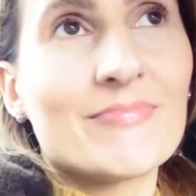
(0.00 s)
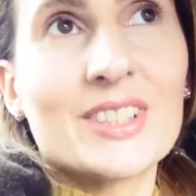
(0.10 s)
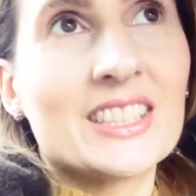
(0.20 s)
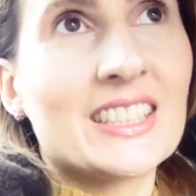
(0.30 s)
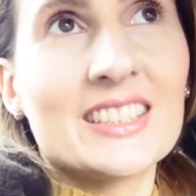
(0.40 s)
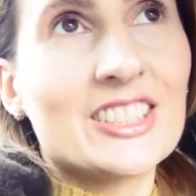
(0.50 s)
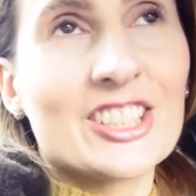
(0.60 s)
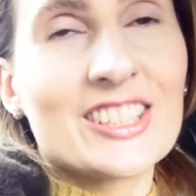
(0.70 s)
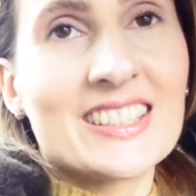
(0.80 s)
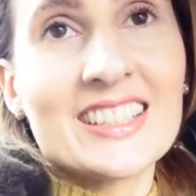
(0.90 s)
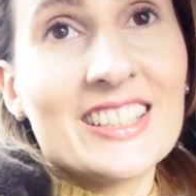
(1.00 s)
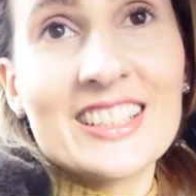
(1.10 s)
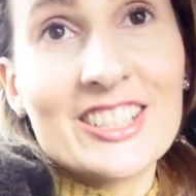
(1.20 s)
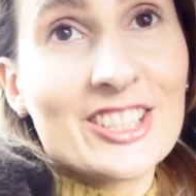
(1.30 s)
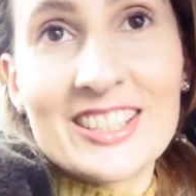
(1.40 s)
but just it,
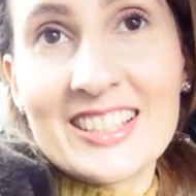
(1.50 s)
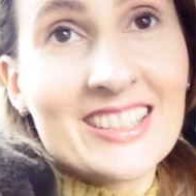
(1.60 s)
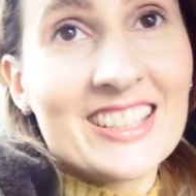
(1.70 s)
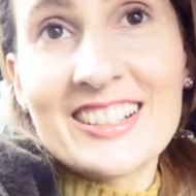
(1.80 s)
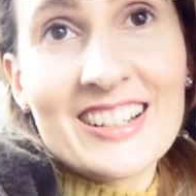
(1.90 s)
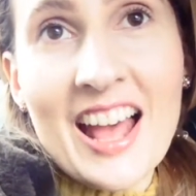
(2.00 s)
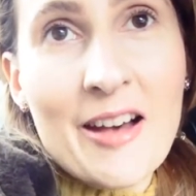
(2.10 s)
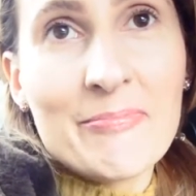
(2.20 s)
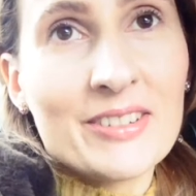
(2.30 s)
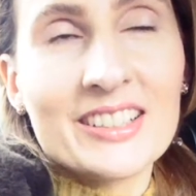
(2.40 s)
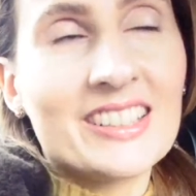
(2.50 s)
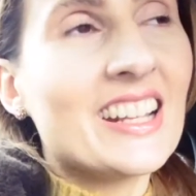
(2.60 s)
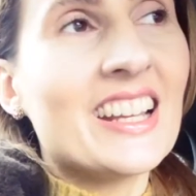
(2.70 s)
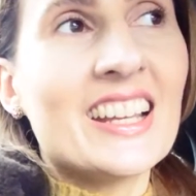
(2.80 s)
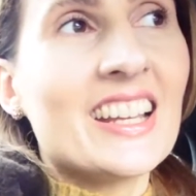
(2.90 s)
it just didn't happen
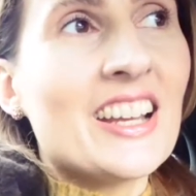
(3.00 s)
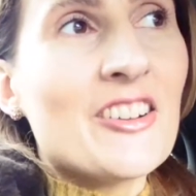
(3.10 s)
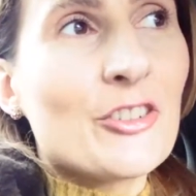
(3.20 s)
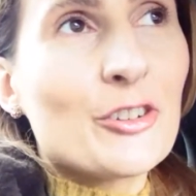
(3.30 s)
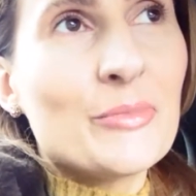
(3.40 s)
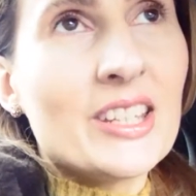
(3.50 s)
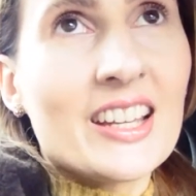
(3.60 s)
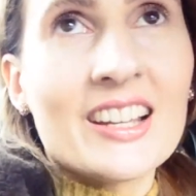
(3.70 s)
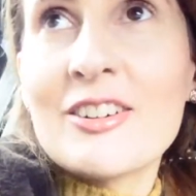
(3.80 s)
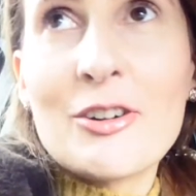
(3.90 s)
for me.